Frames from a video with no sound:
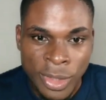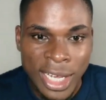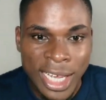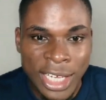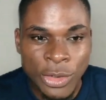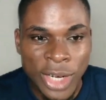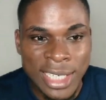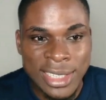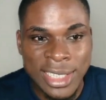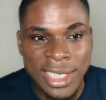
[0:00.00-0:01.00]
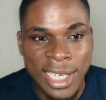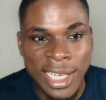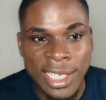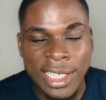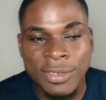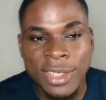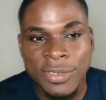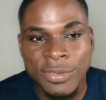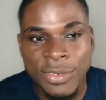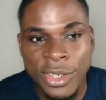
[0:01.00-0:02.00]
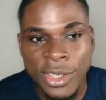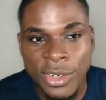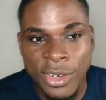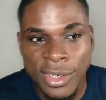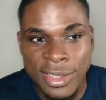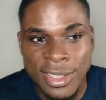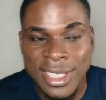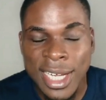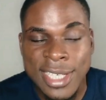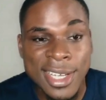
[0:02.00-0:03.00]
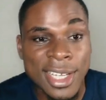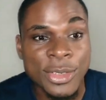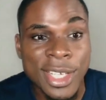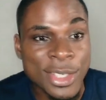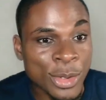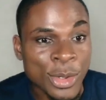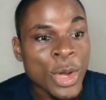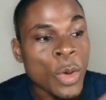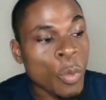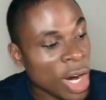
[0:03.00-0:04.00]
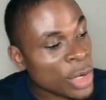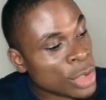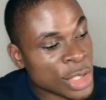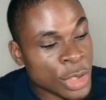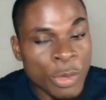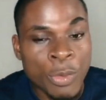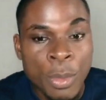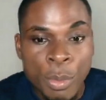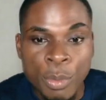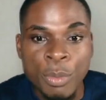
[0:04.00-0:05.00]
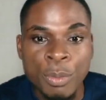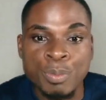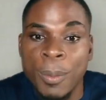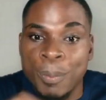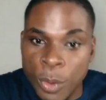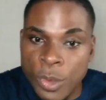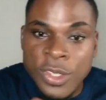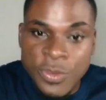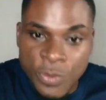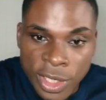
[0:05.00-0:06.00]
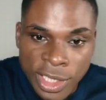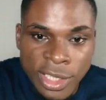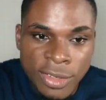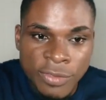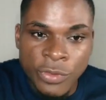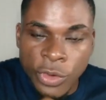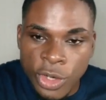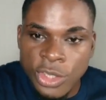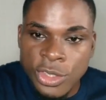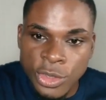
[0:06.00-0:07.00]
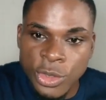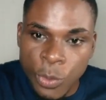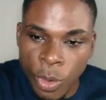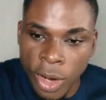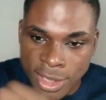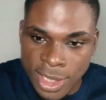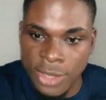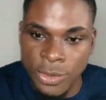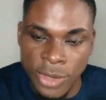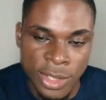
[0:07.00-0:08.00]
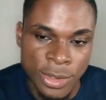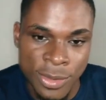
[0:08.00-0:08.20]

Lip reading: and you can start earning even in foreign currencies as an educator while you're still purposefully focused on your work as an educator.